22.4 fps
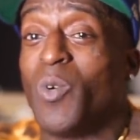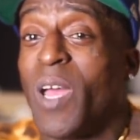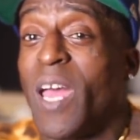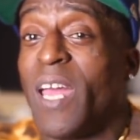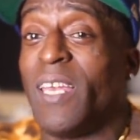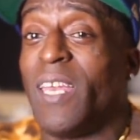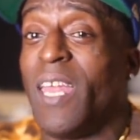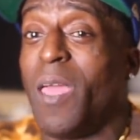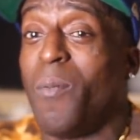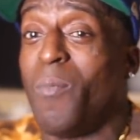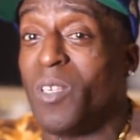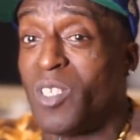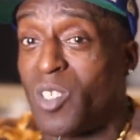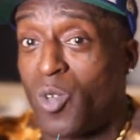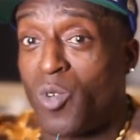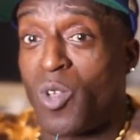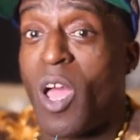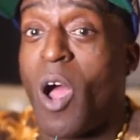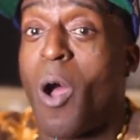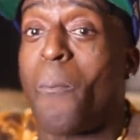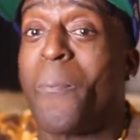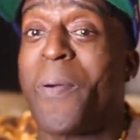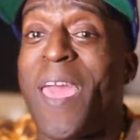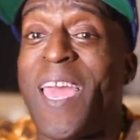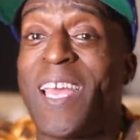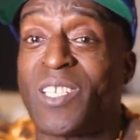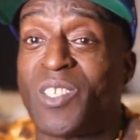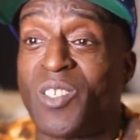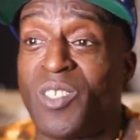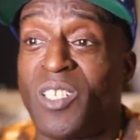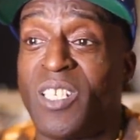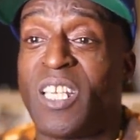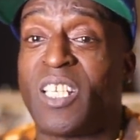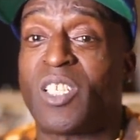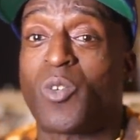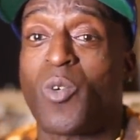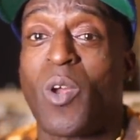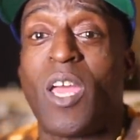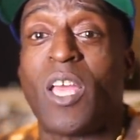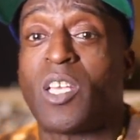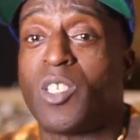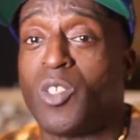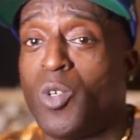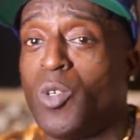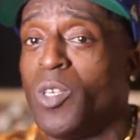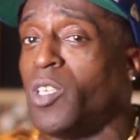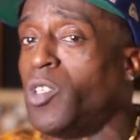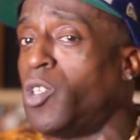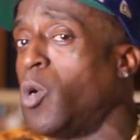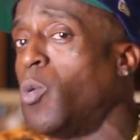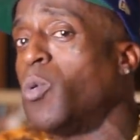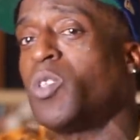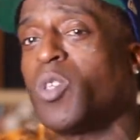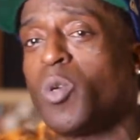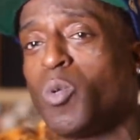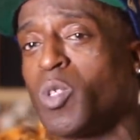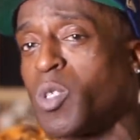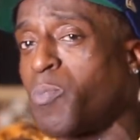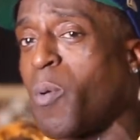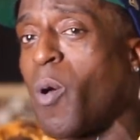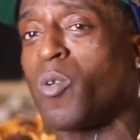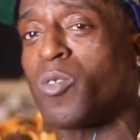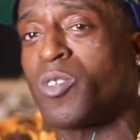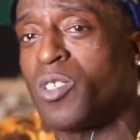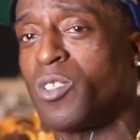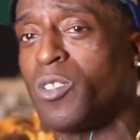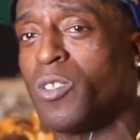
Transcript: goddamn me, so you gonna pass it in this grade because you didn't do what you was supposed to